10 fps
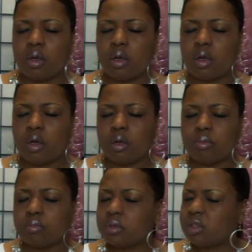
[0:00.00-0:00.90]

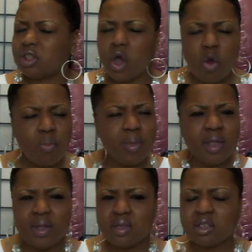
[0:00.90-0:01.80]
Um, so
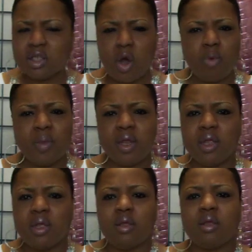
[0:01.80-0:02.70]
many, so
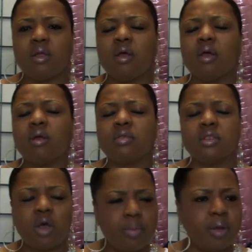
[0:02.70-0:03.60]
many,
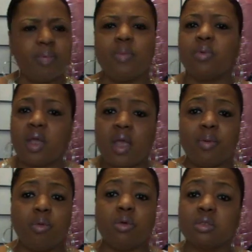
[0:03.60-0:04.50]
so many people came.
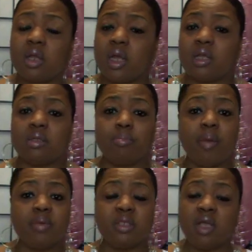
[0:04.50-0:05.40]
It was like
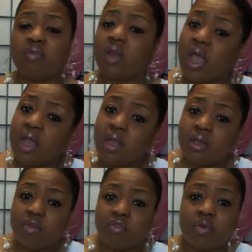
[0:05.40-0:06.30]
maybe seven or eight
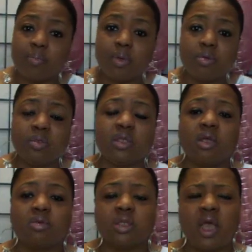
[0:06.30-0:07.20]
different blues
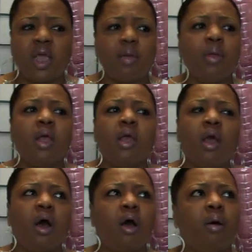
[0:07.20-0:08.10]
singers came.
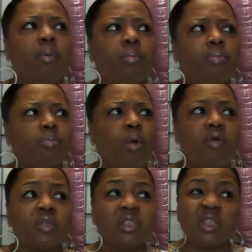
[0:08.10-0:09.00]
Um,
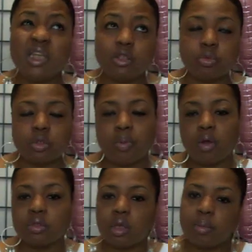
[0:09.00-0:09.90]
Marvin Sease was
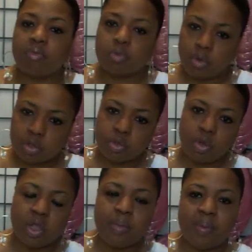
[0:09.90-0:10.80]
supposed to come. Of course, you
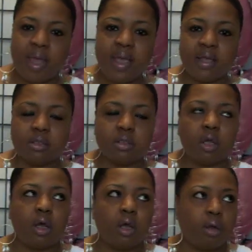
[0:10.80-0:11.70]
know he passed.
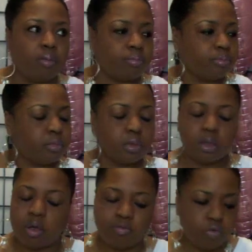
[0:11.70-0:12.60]
Um,
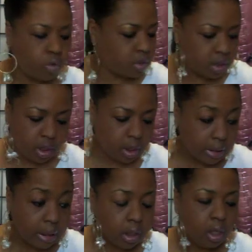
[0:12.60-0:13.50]

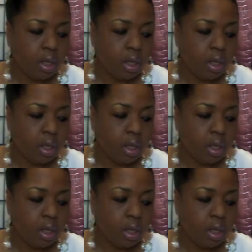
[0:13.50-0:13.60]
unfortunately,